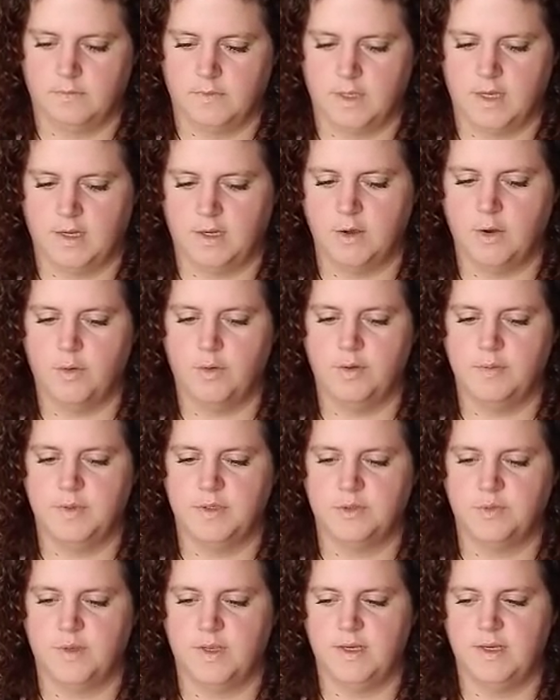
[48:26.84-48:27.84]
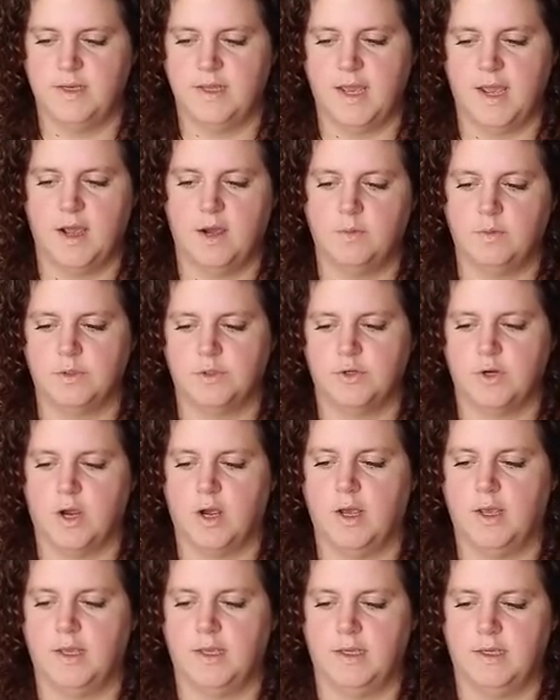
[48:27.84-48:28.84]
Like going between, yeah, we're
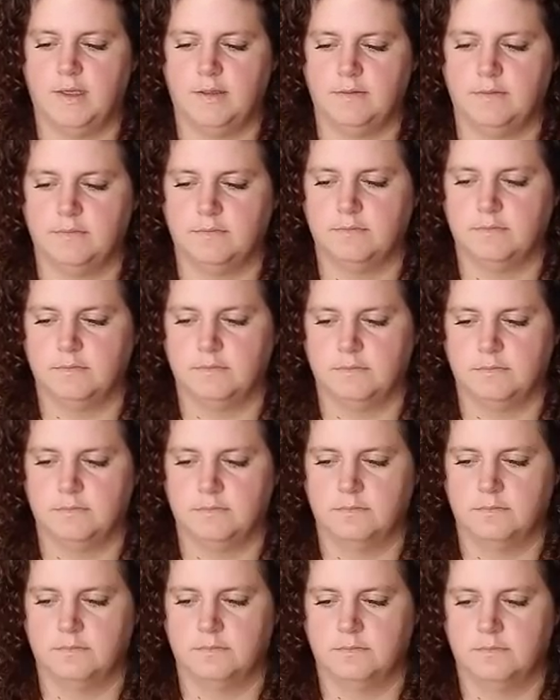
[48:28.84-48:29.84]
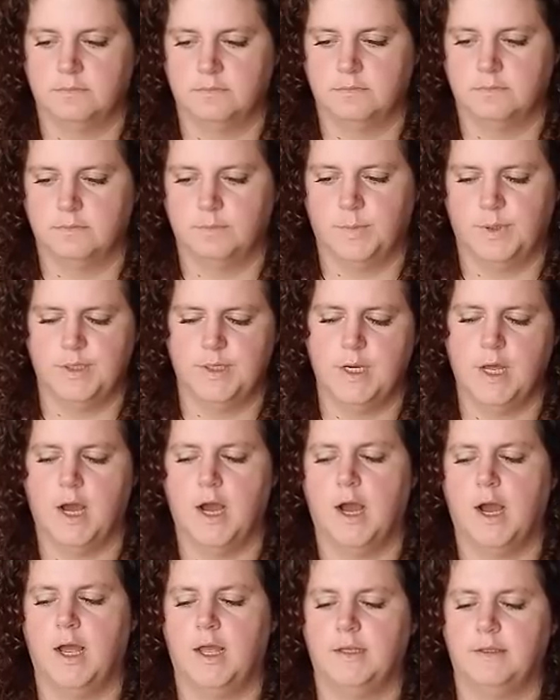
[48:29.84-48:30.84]
trying, but
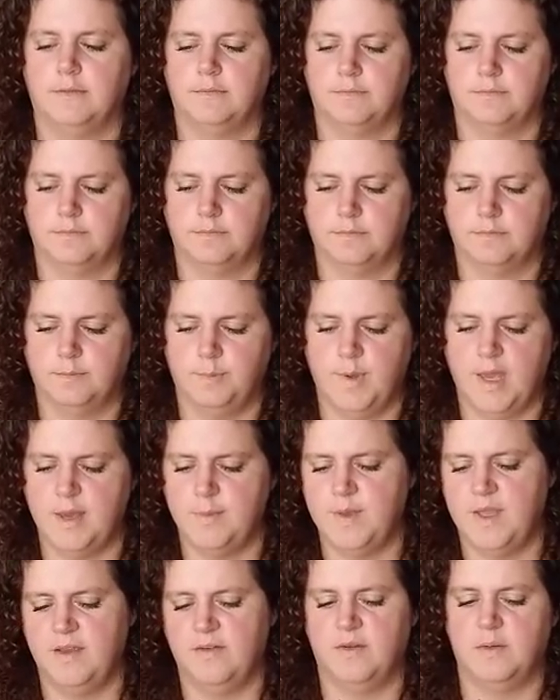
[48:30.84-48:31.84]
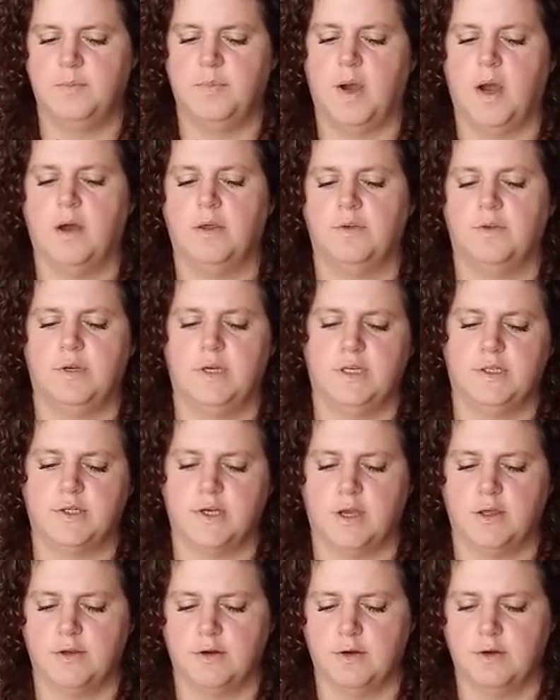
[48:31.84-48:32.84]
not, maybe even bothering each
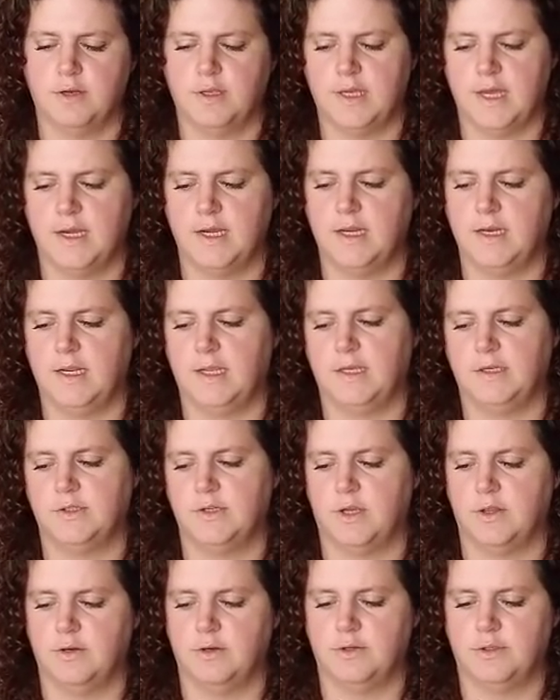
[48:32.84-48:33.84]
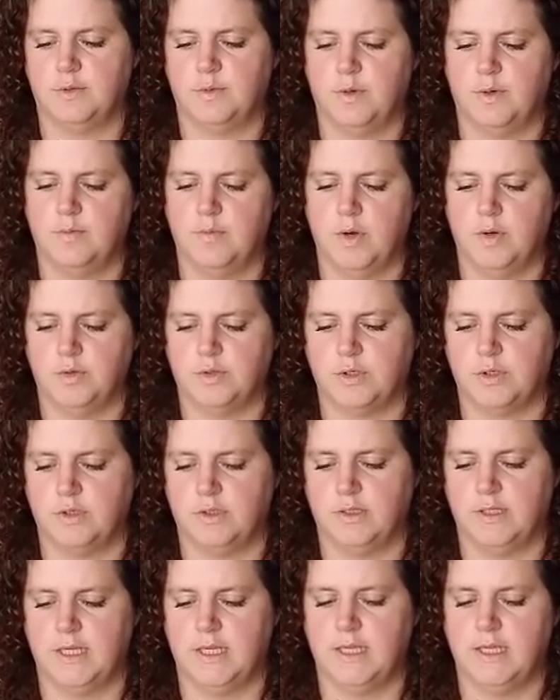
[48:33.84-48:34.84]
other, getting each other to
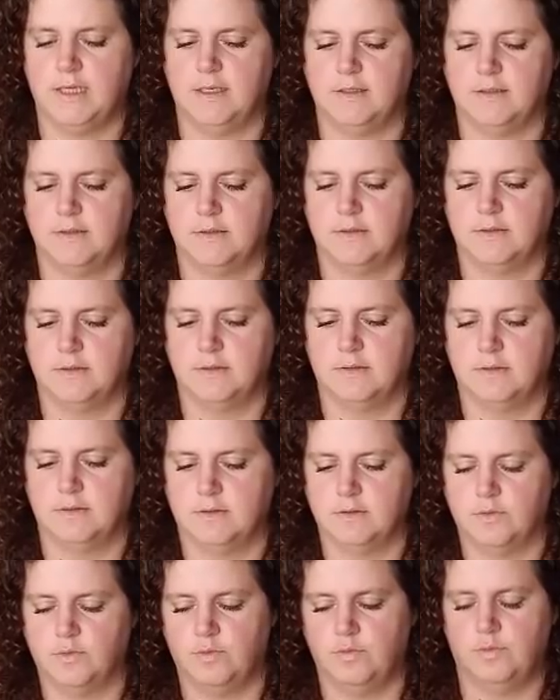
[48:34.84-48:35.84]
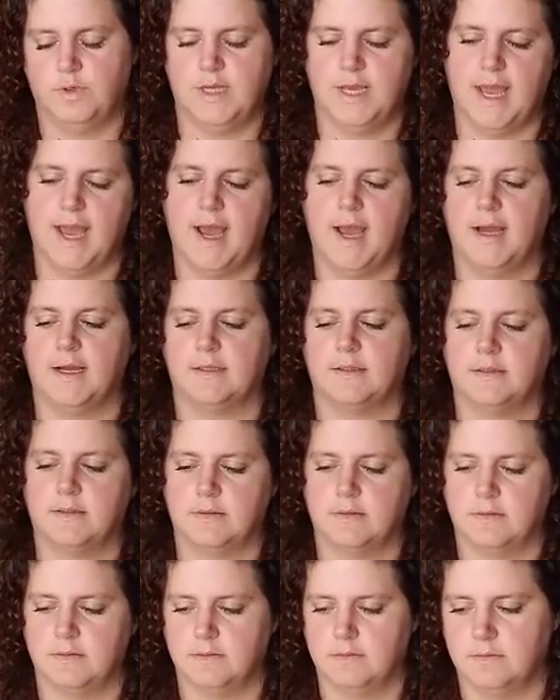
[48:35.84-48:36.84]
emotionally
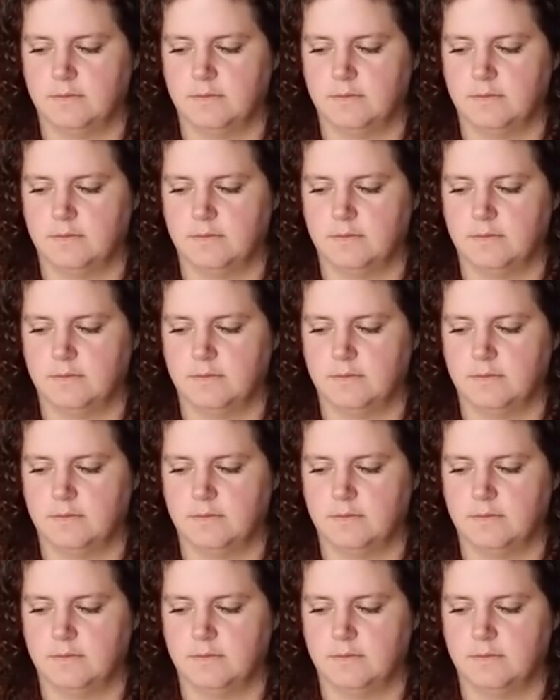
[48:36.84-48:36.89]
react.